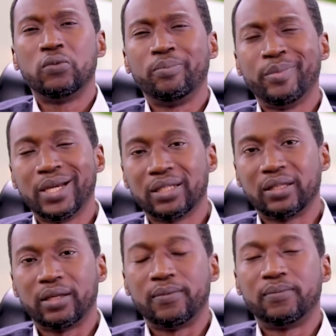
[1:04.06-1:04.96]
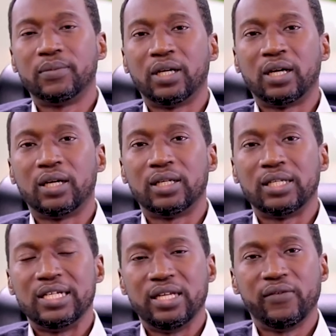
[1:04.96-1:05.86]
will make them uh,
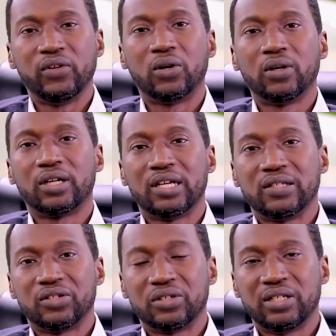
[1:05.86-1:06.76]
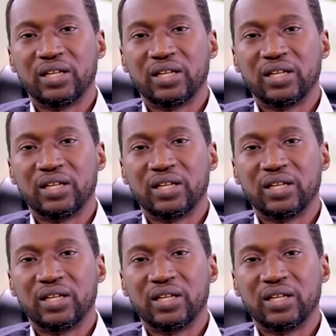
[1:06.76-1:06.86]
leave your organization